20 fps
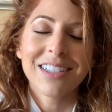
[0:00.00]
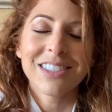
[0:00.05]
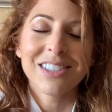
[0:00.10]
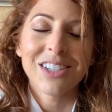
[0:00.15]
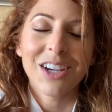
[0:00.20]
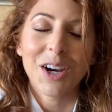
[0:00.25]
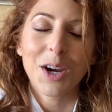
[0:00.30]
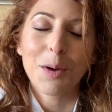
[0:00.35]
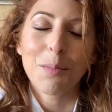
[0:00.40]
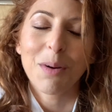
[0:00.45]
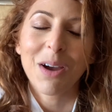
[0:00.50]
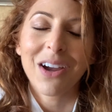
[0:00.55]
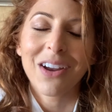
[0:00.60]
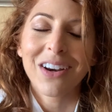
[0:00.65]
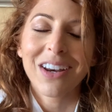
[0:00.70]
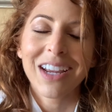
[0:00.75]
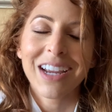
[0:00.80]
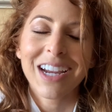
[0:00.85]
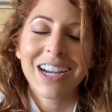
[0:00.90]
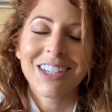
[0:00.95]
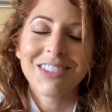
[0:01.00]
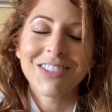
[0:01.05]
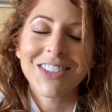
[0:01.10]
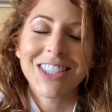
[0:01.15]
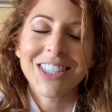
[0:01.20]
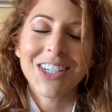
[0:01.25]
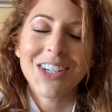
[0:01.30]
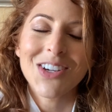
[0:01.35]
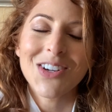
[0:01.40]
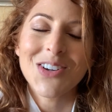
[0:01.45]
Sorry about it. I'm
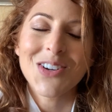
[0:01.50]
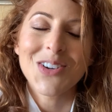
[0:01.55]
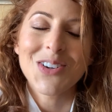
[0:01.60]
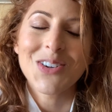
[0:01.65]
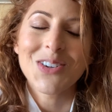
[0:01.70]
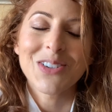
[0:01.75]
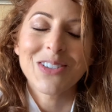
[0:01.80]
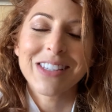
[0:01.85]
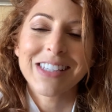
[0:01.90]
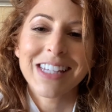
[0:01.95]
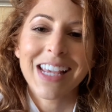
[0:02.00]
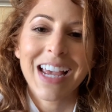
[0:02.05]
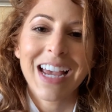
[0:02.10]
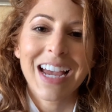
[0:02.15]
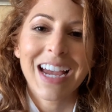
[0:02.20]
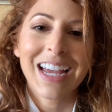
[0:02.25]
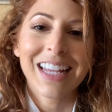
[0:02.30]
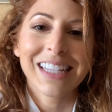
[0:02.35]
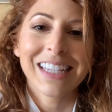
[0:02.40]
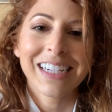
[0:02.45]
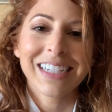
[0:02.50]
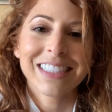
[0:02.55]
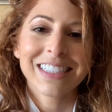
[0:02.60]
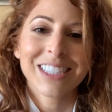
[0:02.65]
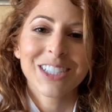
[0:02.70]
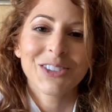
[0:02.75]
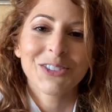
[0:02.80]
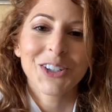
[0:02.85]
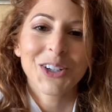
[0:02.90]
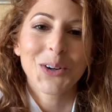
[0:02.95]
so sad that it
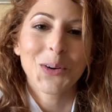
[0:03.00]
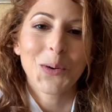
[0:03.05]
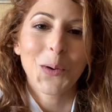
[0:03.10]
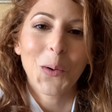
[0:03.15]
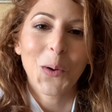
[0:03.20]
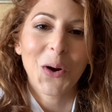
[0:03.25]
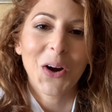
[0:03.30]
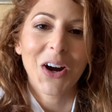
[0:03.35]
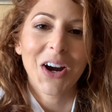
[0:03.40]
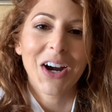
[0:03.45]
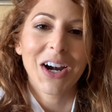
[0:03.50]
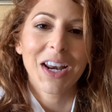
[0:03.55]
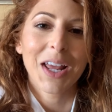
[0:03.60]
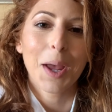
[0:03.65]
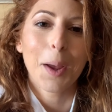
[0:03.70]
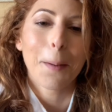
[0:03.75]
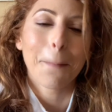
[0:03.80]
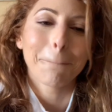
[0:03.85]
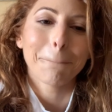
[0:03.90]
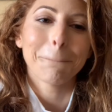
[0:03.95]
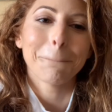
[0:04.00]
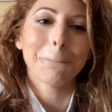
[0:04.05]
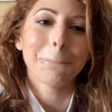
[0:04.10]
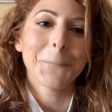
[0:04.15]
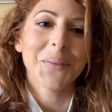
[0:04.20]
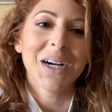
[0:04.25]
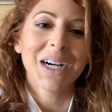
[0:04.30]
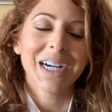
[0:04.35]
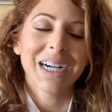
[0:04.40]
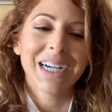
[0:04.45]
didn't record,
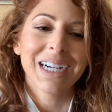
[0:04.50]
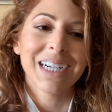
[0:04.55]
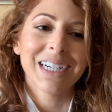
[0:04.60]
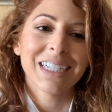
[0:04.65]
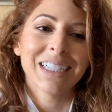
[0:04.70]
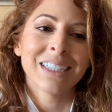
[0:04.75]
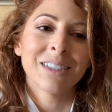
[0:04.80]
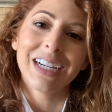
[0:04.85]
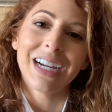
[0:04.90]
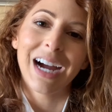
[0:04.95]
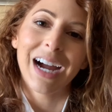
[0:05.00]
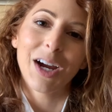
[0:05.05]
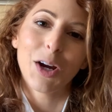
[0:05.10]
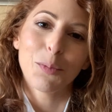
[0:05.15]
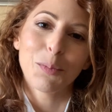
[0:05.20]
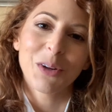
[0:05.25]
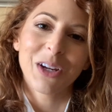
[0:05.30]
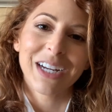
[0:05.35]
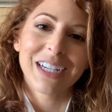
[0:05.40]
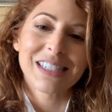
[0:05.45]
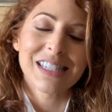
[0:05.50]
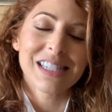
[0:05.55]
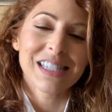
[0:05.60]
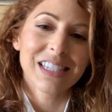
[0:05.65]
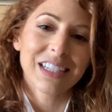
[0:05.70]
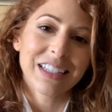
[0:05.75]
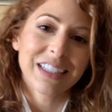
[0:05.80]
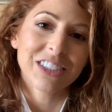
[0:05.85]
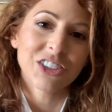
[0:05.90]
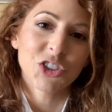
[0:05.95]
but I hope you guys
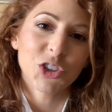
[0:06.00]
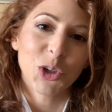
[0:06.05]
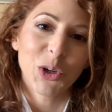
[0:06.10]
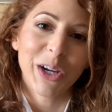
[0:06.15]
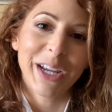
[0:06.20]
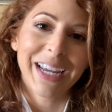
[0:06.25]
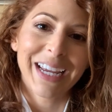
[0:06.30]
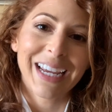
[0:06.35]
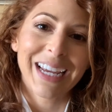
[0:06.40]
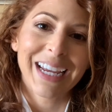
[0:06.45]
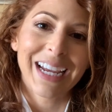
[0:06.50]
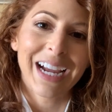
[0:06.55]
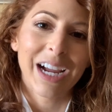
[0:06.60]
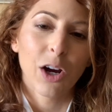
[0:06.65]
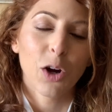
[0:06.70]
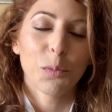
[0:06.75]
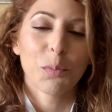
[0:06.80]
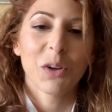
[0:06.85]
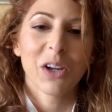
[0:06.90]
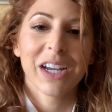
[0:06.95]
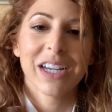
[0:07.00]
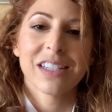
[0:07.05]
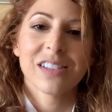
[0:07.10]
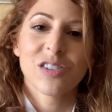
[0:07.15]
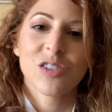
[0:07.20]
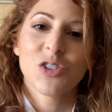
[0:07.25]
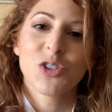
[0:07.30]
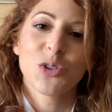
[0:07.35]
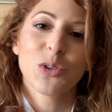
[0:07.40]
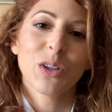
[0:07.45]
still enjoy it. I hope you guys
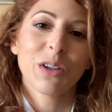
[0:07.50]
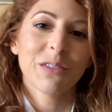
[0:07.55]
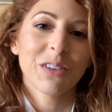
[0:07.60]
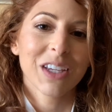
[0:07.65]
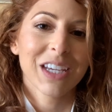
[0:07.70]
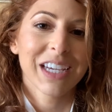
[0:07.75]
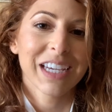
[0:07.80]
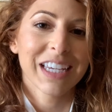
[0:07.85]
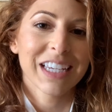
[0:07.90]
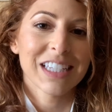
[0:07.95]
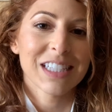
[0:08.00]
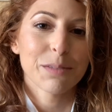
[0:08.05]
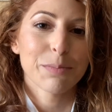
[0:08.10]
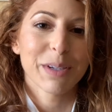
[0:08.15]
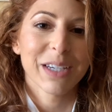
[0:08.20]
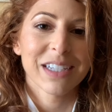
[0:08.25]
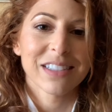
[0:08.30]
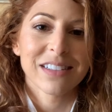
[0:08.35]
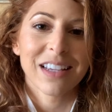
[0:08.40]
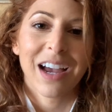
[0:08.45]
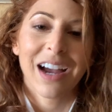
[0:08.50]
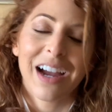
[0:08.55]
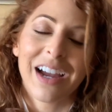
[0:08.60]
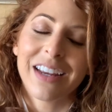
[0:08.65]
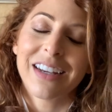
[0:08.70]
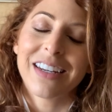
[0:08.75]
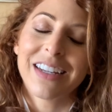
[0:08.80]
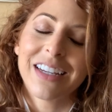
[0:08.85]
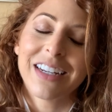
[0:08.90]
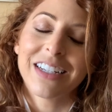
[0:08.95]
do love the cookies because I
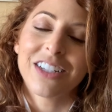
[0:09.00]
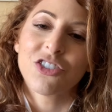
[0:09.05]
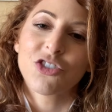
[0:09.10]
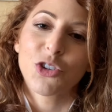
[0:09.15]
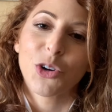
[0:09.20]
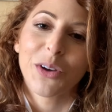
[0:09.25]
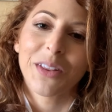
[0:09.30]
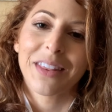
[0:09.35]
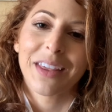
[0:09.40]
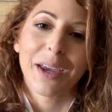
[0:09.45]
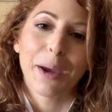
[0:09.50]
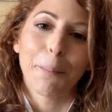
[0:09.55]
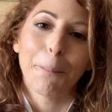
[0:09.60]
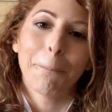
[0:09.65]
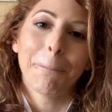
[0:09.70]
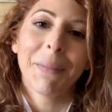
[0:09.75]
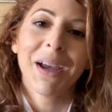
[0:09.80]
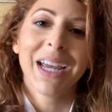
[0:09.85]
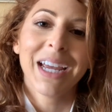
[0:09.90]
did enjoy them.